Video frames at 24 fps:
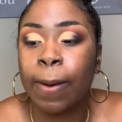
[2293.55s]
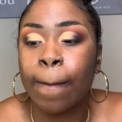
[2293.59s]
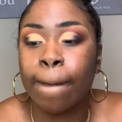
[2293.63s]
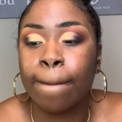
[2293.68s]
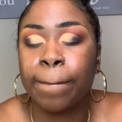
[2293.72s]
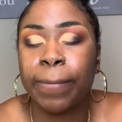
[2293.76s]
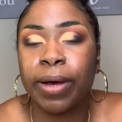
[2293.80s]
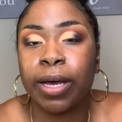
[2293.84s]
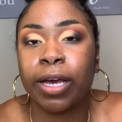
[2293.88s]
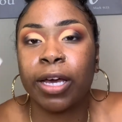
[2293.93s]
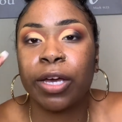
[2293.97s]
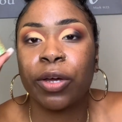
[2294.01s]

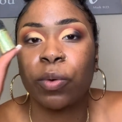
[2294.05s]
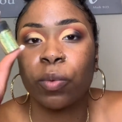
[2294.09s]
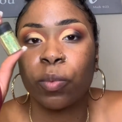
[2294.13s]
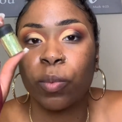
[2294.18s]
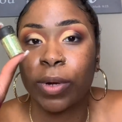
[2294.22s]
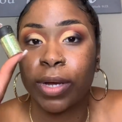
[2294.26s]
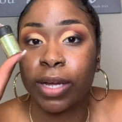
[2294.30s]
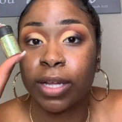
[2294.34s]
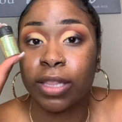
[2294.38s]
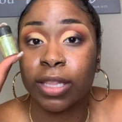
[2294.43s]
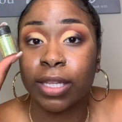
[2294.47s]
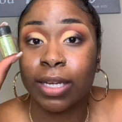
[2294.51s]
But
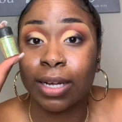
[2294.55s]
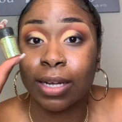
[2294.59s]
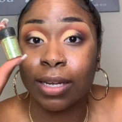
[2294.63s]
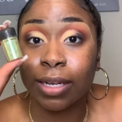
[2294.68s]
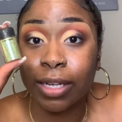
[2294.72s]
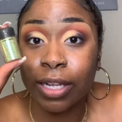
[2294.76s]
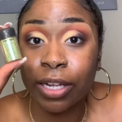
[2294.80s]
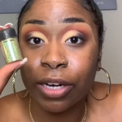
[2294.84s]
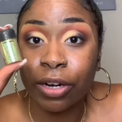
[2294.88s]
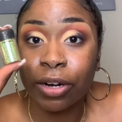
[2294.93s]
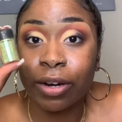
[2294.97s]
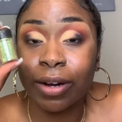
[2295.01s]
with
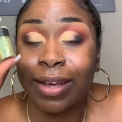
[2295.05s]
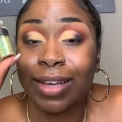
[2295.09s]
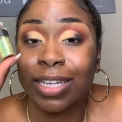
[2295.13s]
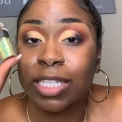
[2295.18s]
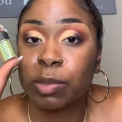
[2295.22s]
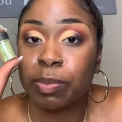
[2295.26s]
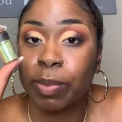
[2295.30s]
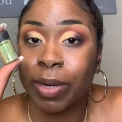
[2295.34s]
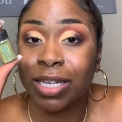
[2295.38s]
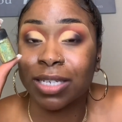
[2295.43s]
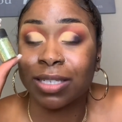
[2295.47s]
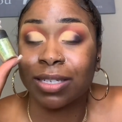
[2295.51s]
glitter,
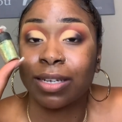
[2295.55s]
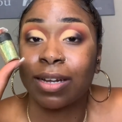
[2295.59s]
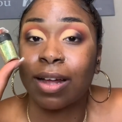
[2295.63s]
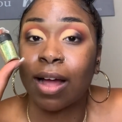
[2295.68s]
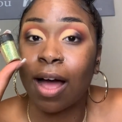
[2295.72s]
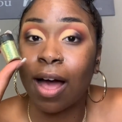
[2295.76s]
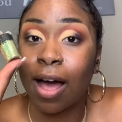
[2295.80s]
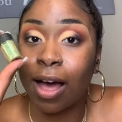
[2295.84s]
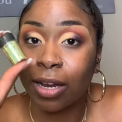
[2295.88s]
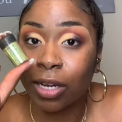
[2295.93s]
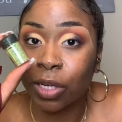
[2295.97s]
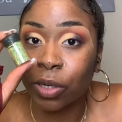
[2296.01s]
especially
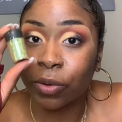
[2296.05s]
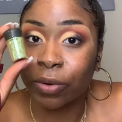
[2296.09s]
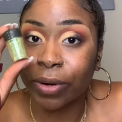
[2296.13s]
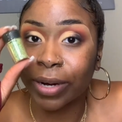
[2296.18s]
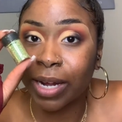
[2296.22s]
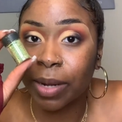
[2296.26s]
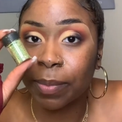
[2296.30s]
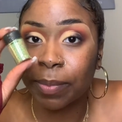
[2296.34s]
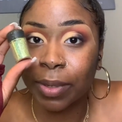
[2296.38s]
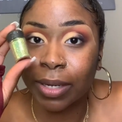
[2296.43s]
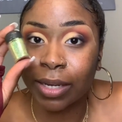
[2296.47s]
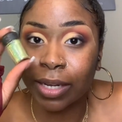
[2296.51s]

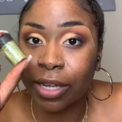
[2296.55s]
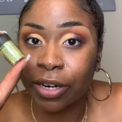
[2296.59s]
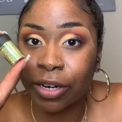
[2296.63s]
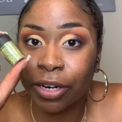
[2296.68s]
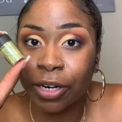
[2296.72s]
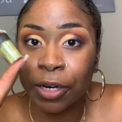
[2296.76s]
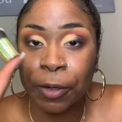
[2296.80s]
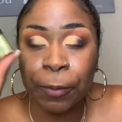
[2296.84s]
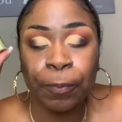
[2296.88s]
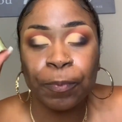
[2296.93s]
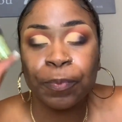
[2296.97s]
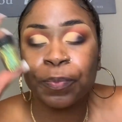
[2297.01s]
hologram
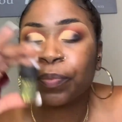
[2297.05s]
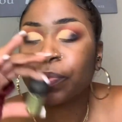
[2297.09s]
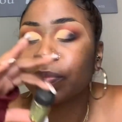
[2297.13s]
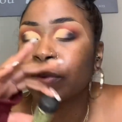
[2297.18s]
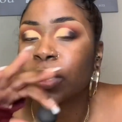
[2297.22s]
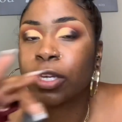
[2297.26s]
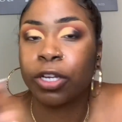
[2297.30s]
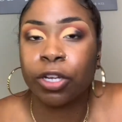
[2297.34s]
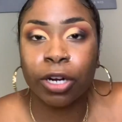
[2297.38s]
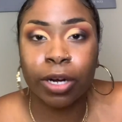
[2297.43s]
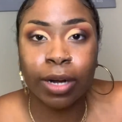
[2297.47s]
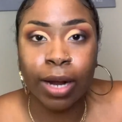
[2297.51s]
glitter,
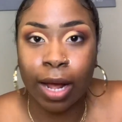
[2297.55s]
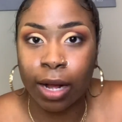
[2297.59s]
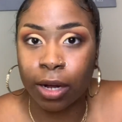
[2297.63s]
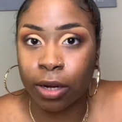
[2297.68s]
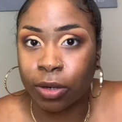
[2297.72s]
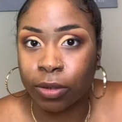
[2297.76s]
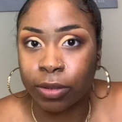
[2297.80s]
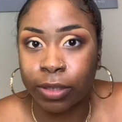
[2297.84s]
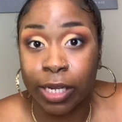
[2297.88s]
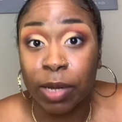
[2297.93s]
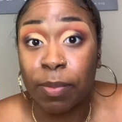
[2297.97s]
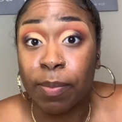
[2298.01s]
you're not
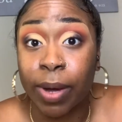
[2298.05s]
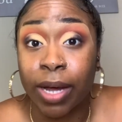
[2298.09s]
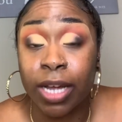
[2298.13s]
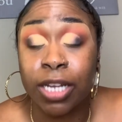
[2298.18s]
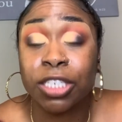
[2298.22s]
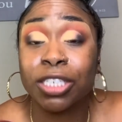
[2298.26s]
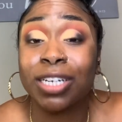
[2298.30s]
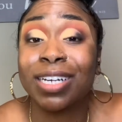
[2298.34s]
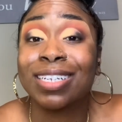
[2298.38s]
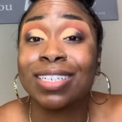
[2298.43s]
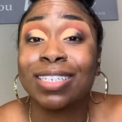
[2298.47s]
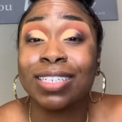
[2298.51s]
gonna need much
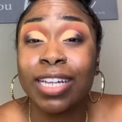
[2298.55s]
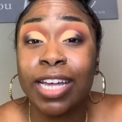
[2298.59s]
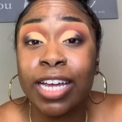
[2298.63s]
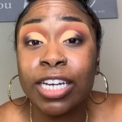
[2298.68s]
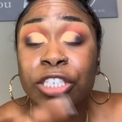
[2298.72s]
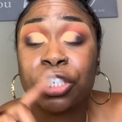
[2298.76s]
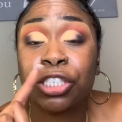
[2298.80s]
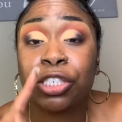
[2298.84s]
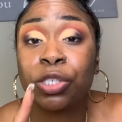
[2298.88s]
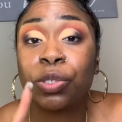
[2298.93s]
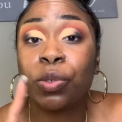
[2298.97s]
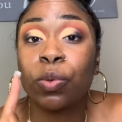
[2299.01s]

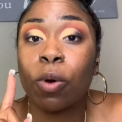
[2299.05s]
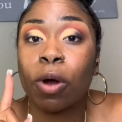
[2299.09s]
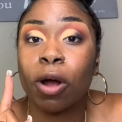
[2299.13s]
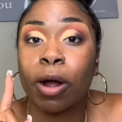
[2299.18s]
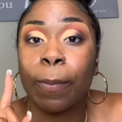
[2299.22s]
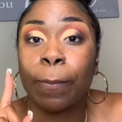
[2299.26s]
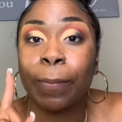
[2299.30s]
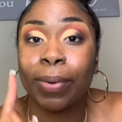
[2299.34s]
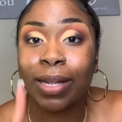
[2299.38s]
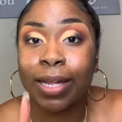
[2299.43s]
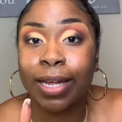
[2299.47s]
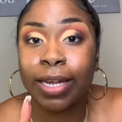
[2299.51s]
unless you are
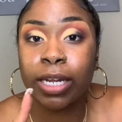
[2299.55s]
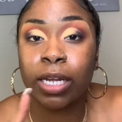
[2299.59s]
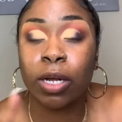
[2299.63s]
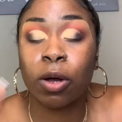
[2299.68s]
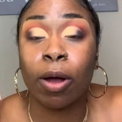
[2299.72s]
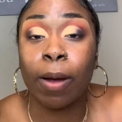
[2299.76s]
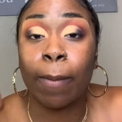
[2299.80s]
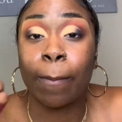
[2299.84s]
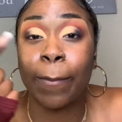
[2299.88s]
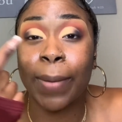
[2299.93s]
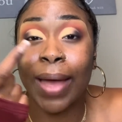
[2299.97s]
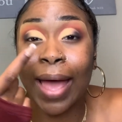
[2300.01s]
planning
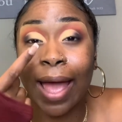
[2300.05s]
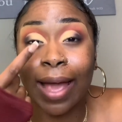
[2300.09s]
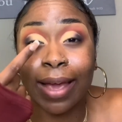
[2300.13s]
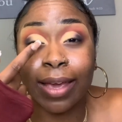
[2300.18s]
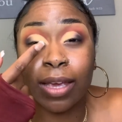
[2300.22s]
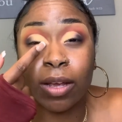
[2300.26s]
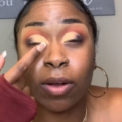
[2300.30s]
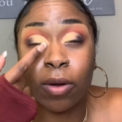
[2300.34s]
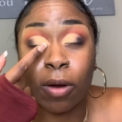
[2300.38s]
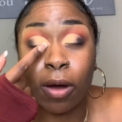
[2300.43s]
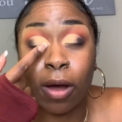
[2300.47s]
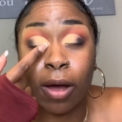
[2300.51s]
on
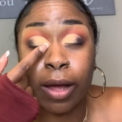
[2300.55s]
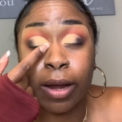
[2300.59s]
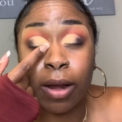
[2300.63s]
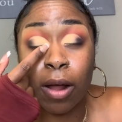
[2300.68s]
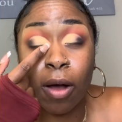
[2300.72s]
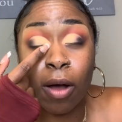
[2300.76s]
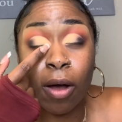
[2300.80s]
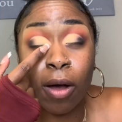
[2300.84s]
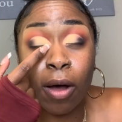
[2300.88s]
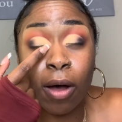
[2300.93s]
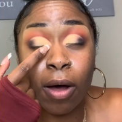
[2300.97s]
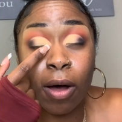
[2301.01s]
packing on
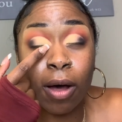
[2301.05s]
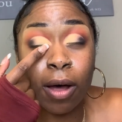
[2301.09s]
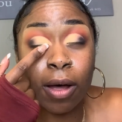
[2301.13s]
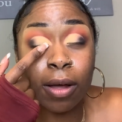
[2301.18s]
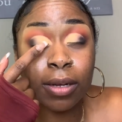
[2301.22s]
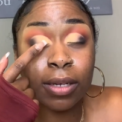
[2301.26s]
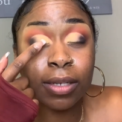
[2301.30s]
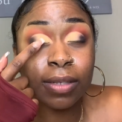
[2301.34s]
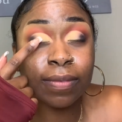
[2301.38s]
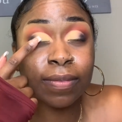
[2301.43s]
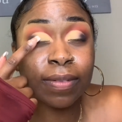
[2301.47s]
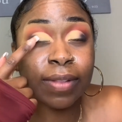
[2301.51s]

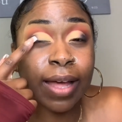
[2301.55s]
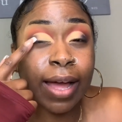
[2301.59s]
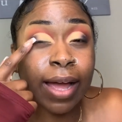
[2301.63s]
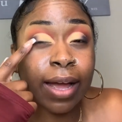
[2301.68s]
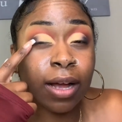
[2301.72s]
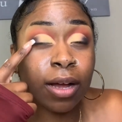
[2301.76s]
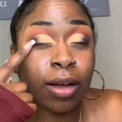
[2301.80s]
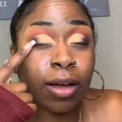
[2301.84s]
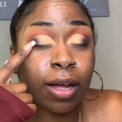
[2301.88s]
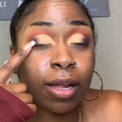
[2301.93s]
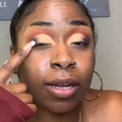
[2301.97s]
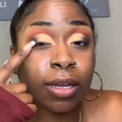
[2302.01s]
all of
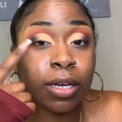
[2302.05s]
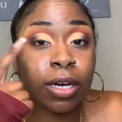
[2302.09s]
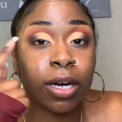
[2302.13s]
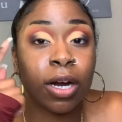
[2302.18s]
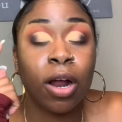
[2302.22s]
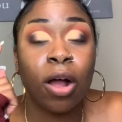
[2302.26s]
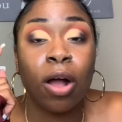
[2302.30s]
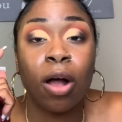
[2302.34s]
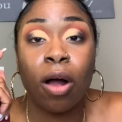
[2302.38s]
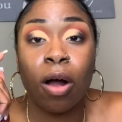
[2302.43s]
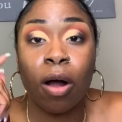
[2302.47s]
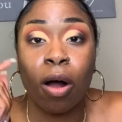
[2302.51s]
that color
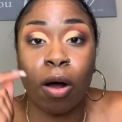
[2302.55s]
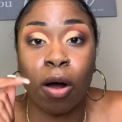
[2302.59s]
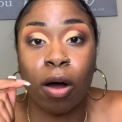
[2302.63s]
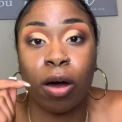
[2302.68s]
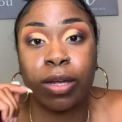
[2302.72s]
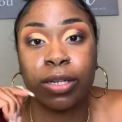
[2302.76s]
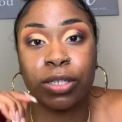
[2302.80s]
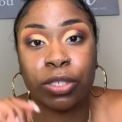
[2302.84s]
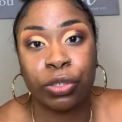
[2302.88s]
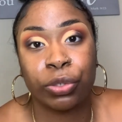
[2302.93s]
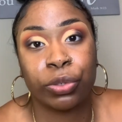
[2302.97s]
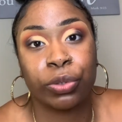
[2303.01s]

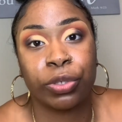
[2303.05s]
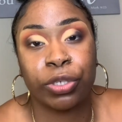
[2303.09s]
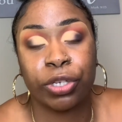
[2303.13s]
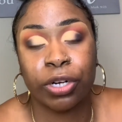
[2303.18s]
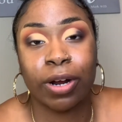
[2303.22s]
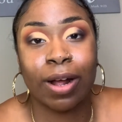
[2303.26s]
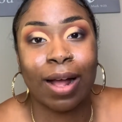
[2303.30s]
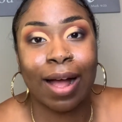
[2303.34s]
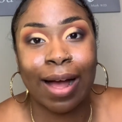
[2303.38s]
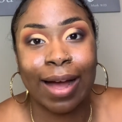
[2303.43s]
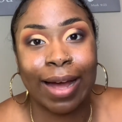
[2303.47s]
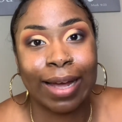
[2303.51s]
onto
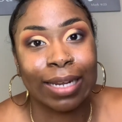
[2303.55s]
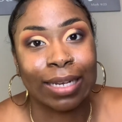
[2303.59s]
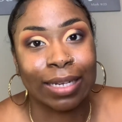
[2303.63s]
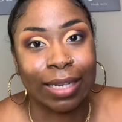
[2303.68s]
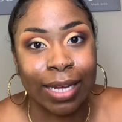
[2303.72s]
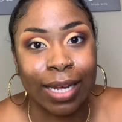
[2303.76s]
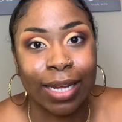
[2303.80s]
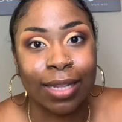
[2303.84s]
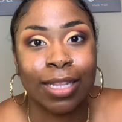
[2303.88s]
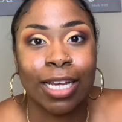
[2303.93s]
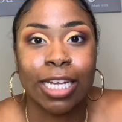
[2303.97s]
your eyelid.